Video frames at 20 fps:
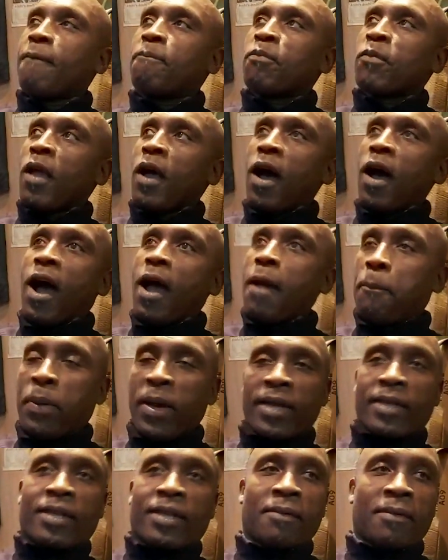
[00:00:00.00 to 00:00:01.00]
Thank God
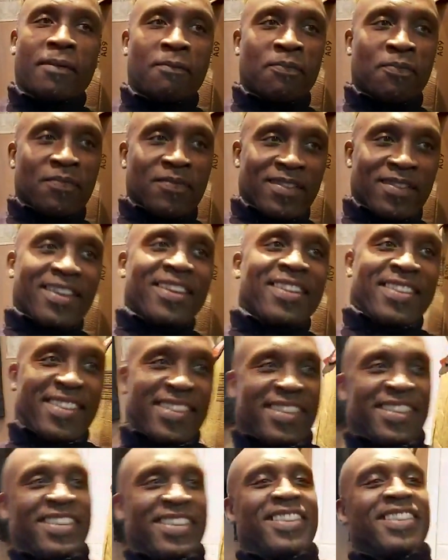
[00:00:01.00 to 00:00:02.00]
we didn't lose him to
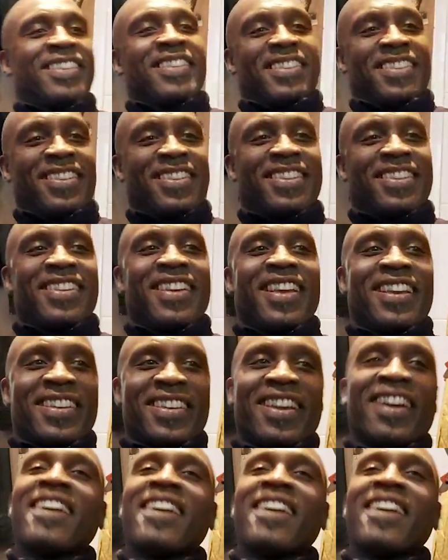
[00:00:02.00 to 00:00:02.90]
rugby league or something though.